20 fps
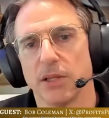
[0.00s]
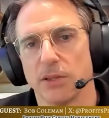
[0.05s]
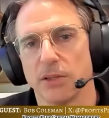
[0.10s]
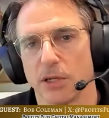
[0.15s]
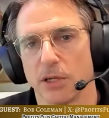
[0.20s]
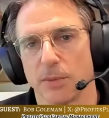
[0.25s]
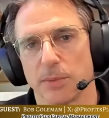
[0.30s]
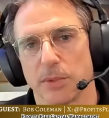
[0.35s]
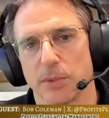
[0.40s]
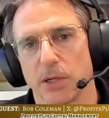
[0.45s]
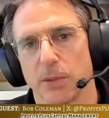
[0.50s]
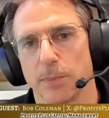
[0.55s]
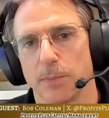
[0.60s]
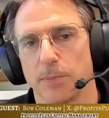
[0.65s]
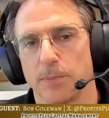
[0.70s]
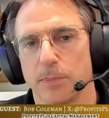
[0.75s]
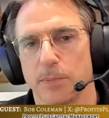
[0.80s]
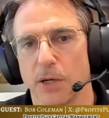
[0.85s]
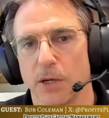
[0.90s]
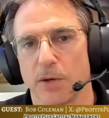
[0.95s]
they're
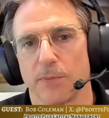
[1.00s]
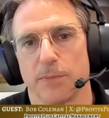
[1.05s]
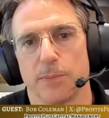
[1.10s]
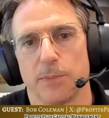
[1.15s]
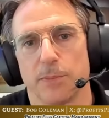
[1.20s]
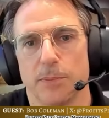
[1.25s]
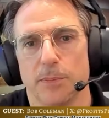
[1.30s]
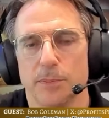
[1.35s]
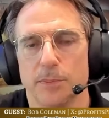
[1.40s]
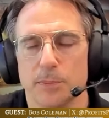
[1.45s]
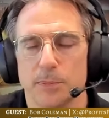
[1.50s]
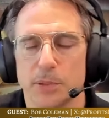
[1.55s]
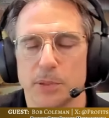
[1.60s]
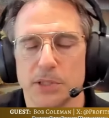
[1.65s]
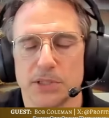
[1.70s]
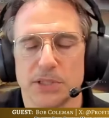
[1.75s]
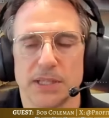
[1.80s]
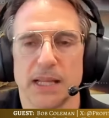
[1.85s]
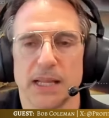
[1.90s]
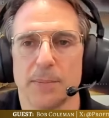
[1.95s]

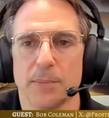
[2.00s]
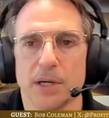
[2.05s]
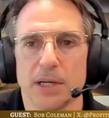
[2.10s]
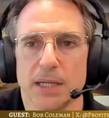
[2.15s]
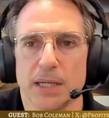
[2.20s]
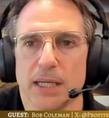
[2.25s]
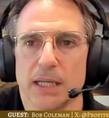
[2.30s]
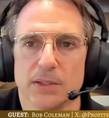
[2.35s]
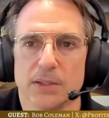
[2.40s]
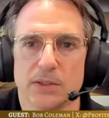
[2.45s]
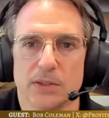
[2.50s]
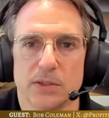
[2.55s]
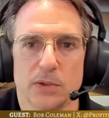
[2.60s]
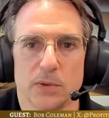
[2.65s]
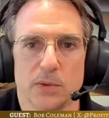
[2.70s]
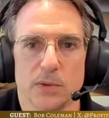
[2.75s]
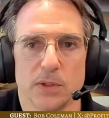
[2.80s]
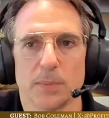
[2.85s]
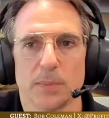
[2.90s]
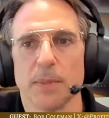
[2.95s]
pushing that money
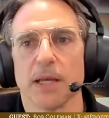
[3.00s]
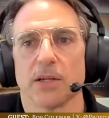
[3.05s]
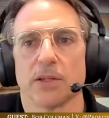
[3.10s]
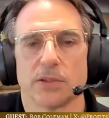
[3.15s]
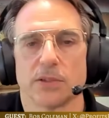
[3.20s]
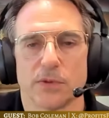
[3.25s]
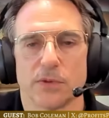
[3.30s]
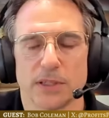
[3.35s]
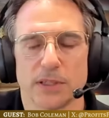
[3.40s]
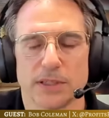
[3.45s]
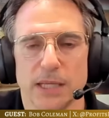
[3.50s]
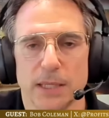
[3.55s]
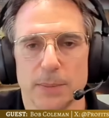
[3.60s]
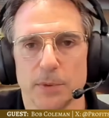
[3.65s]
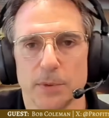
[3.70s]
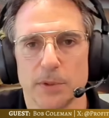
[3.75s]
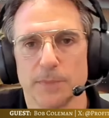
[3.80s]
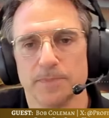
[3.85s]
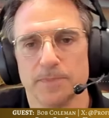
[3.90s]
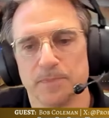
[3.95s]
into the metals, for
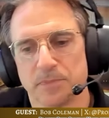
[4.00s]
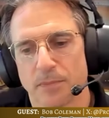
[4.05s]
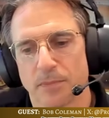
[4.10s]
example.